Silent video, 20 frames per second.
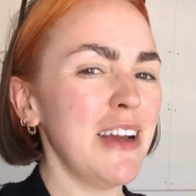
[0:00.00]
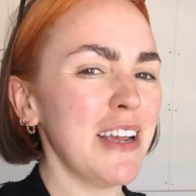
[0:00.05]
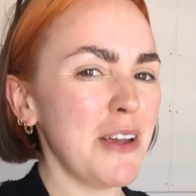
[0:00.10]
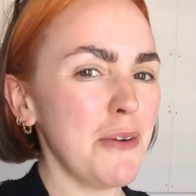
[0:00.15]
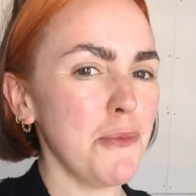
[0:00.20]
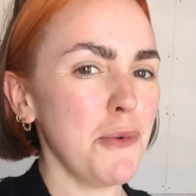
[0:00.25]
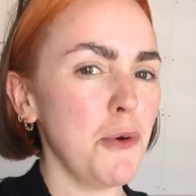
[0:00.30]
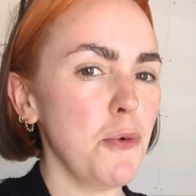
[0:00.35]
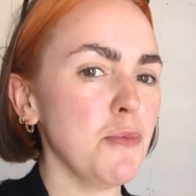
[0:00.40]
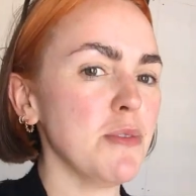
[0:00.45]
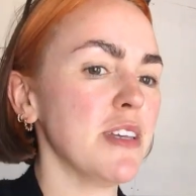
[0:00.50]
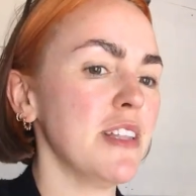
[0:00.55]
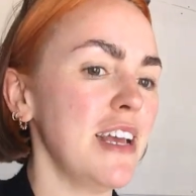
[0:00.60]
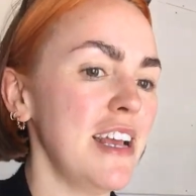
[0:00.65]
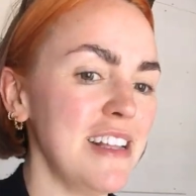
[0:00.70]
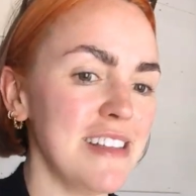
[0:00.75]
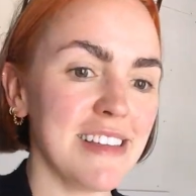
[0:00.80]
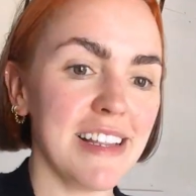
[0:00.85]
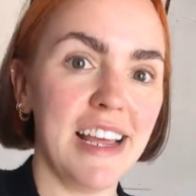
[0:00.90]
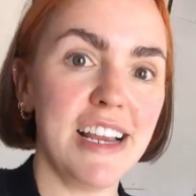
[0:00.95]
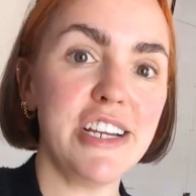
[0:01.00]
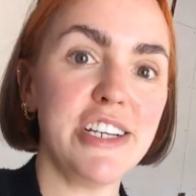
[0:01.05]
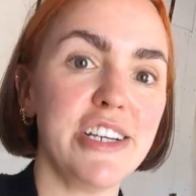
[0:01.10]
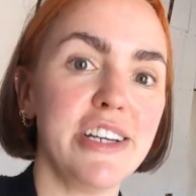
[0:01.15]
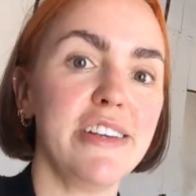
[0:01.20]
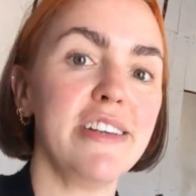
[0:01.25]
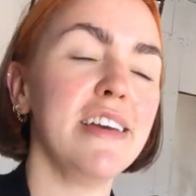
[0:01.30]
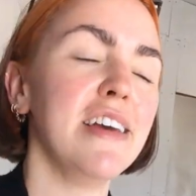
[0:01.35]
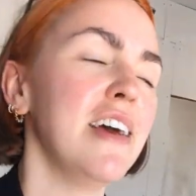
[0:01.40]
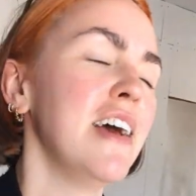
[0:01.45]
I like it warm, so the
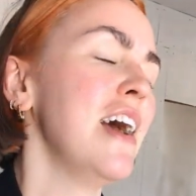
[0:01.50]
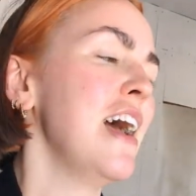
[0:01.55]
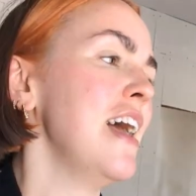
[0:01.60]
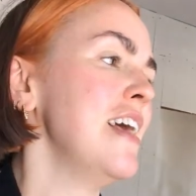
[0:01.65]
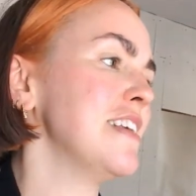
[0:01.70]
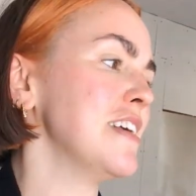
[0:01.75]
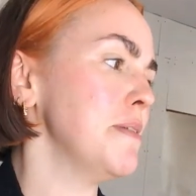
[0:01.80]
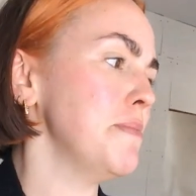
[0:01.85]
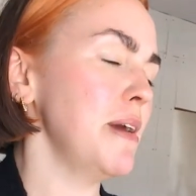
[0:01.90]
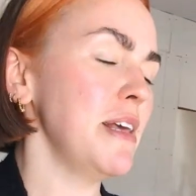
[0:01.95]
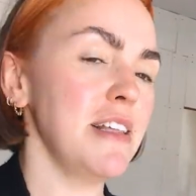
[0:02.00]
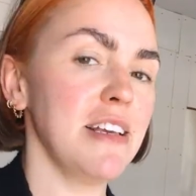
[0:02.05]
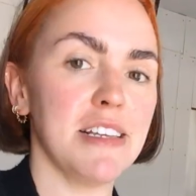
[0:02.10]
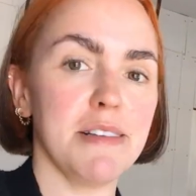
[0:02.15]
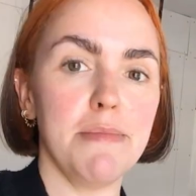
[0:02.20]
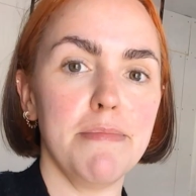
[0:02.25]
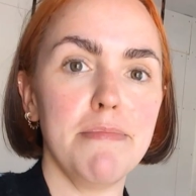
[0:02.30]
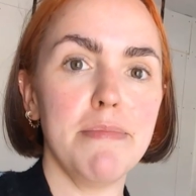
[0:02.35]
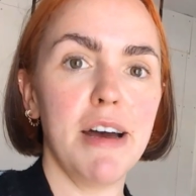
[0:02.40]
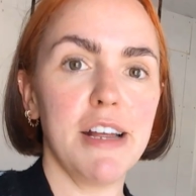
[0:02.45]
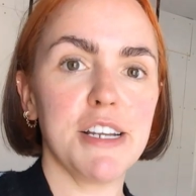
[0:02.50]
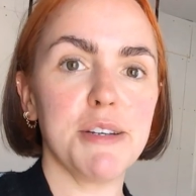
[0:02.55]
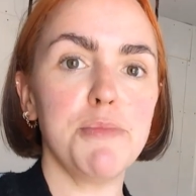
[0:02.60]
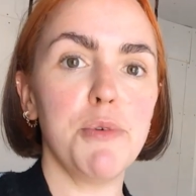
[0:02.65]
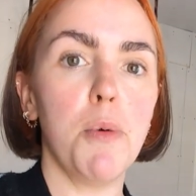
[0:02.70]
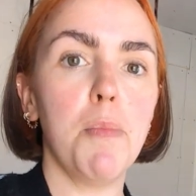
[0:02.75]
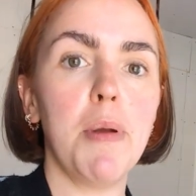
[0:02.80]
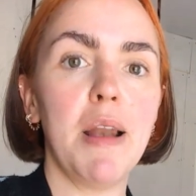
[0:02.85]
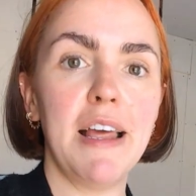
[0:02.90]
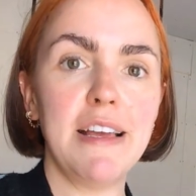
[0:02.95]
insulation is going to make this much
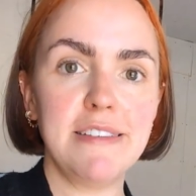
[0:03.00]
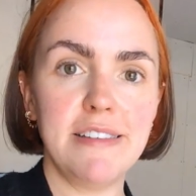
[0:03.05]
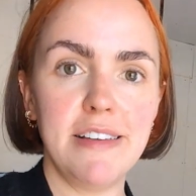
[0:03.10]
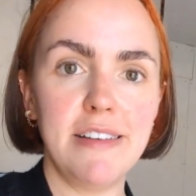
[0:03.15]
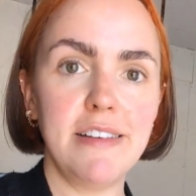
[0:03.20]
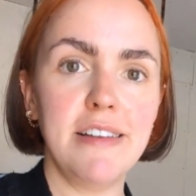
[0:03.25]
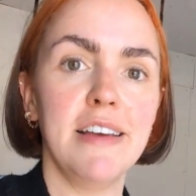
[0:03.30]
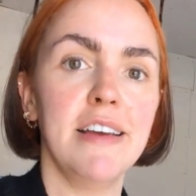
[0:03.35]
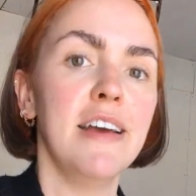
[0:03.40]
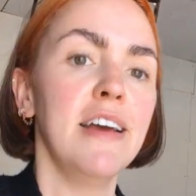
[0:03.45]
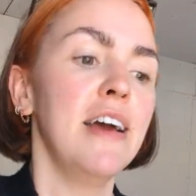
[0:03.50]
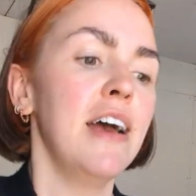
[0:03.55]
more pleasant